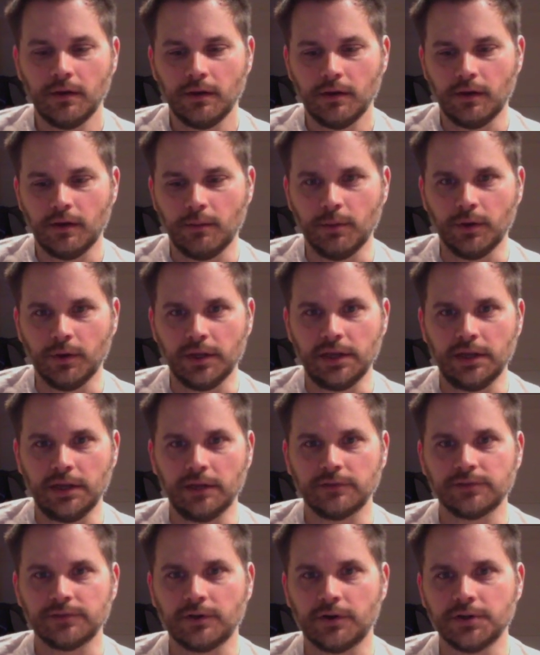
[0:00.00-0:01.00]
about
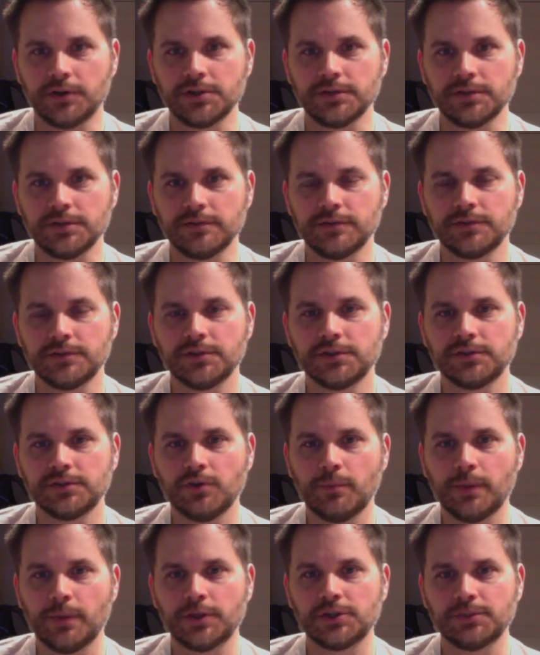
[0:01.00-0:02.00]
eating starches. There's just so
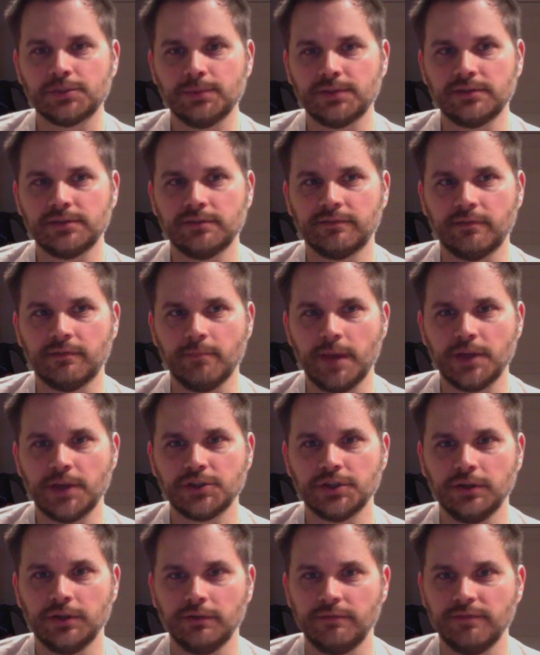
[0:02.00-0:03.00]
much
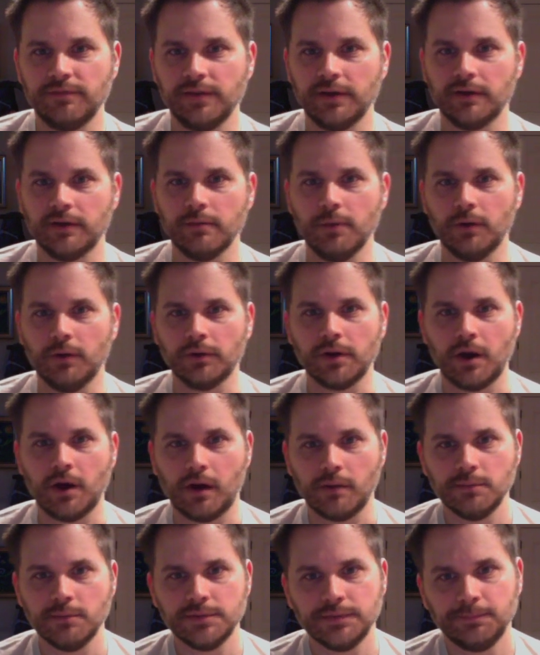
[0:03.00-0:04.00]
misinformation and fear about
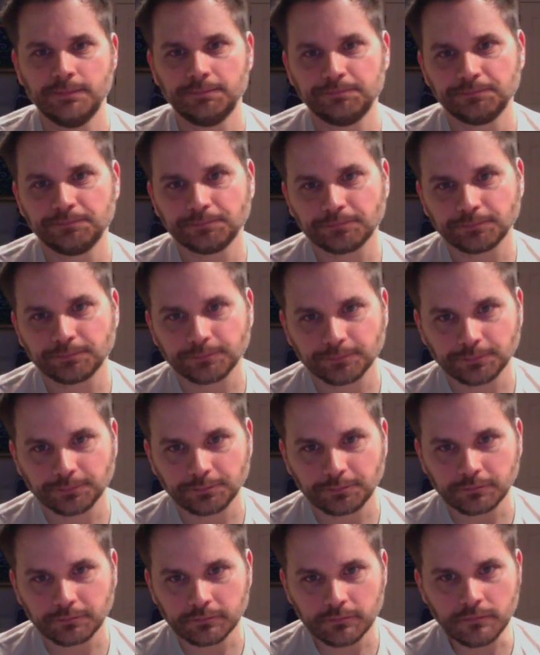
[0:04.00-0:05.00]
carbs
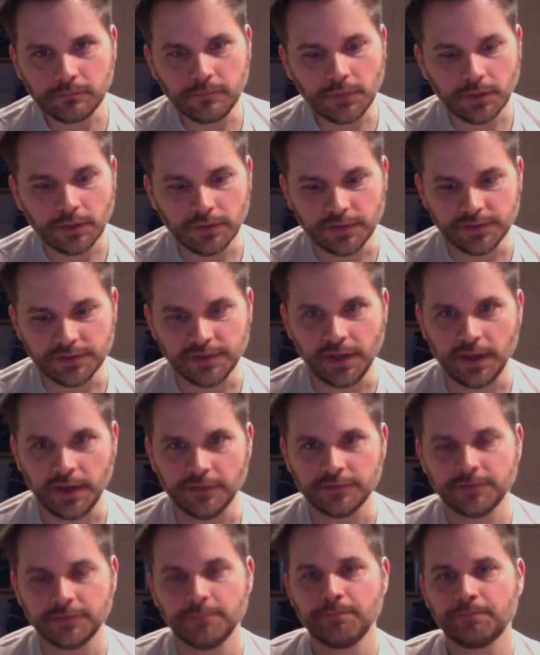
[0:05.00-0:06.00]
these
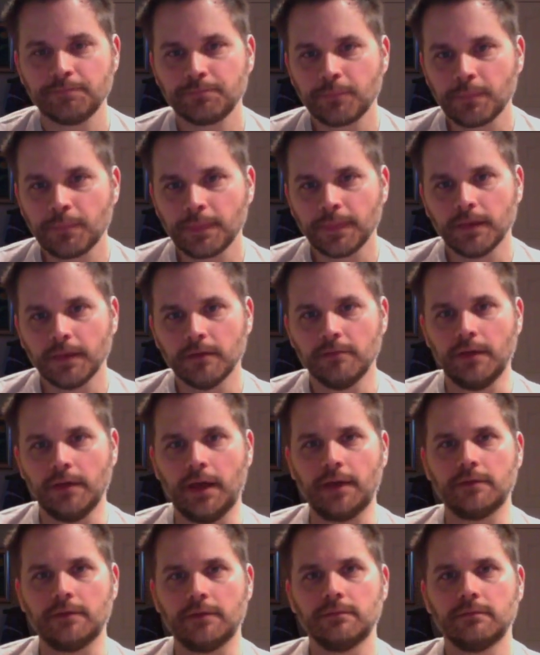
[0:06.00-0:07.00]
days
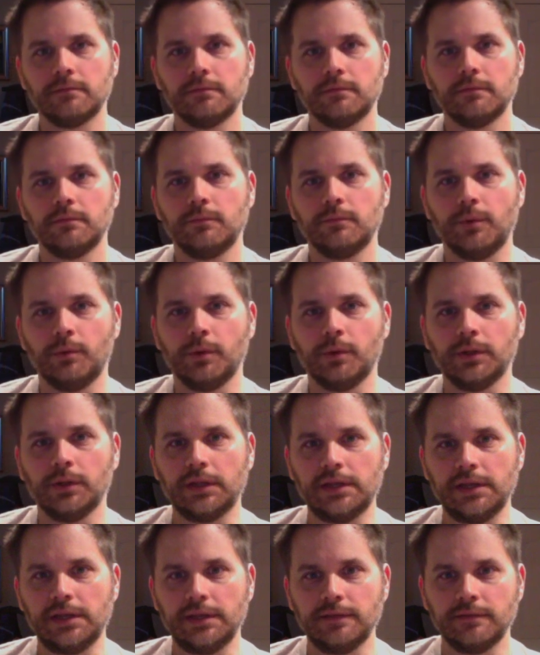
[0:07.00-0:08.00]
that we really
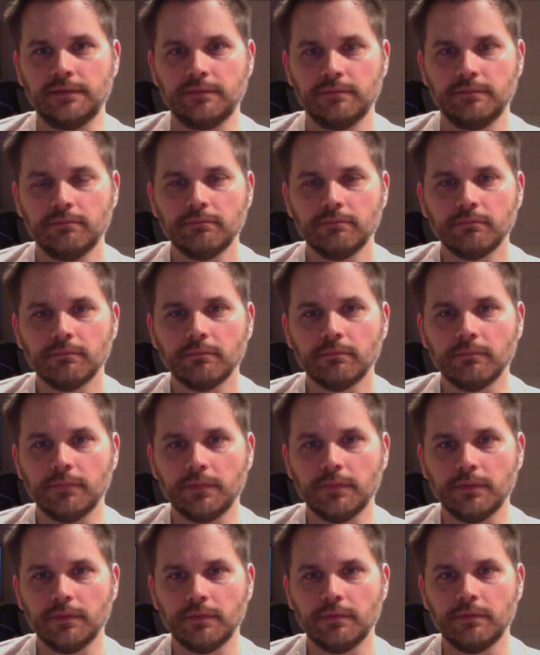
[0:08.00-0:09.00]
need
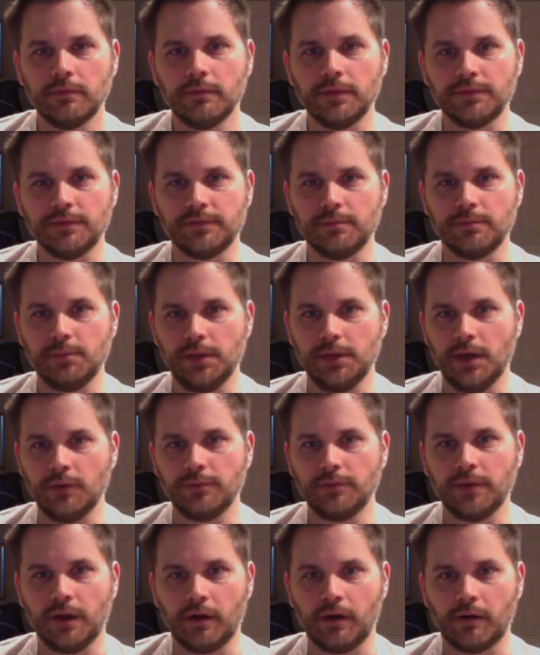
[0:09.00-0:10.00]
this to be out
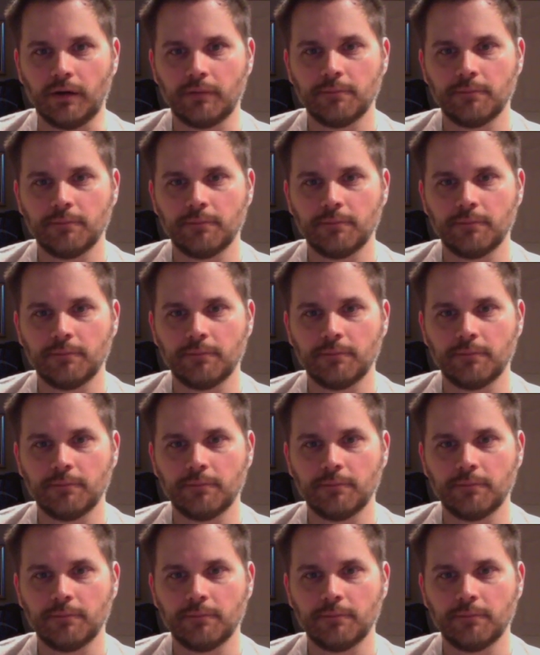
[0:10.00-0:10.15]
there.